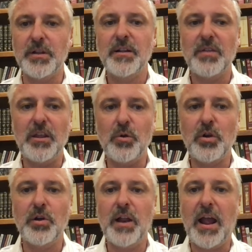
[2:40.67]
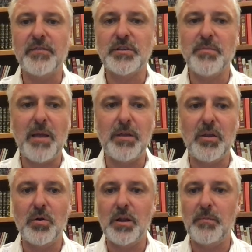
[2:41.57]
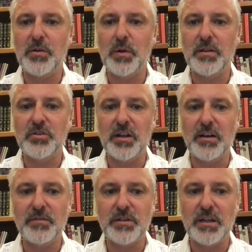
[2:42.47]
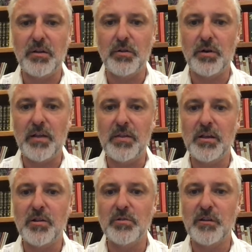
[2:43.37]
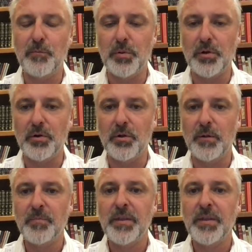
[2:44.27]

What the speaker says: that you could have some ambiguity between the genitive singular and the accusative plural